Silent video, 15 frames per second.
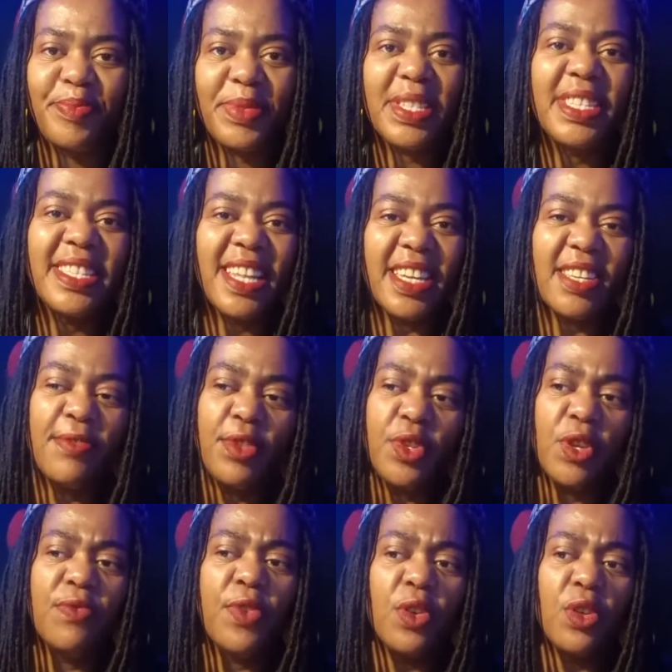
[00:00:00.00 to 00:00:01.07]
it's like if you
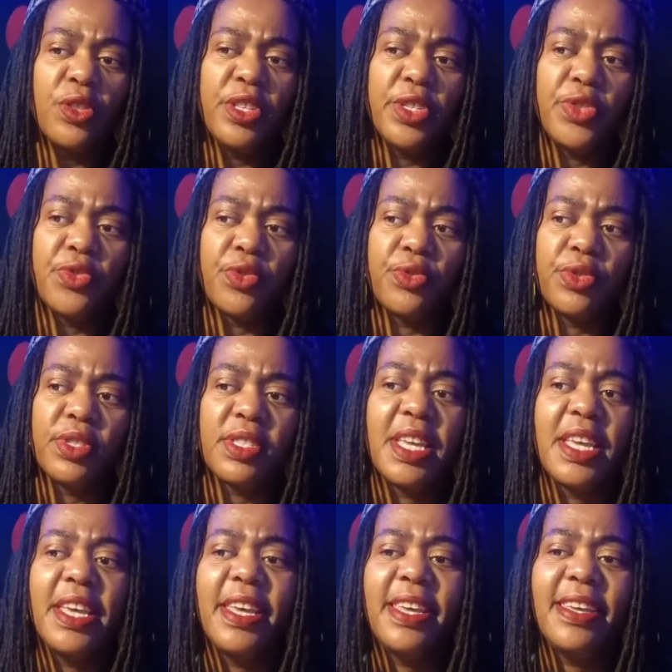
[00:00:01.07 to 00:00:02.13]
don't follow these rules,
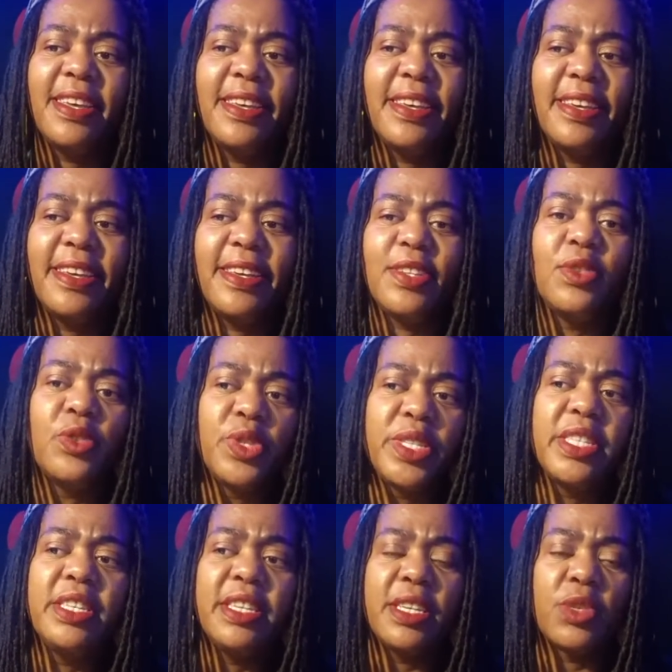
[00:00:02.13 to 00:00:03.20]
you
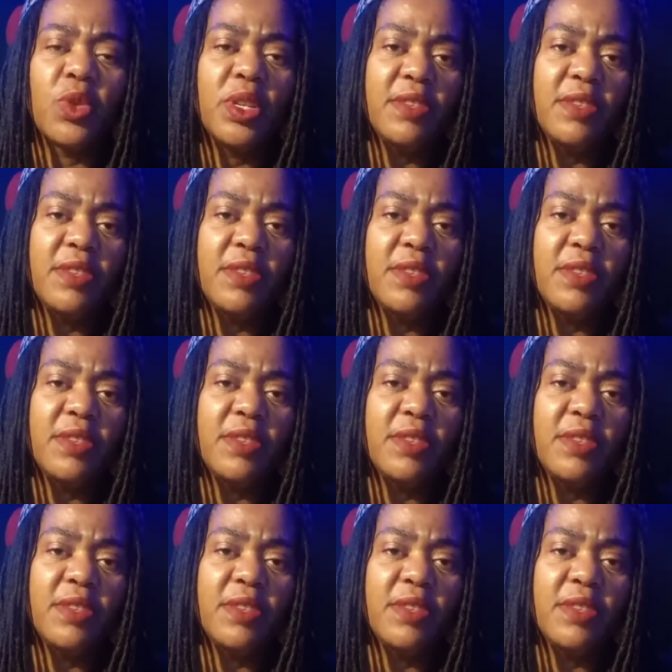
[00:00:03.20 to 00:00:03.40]
see as well,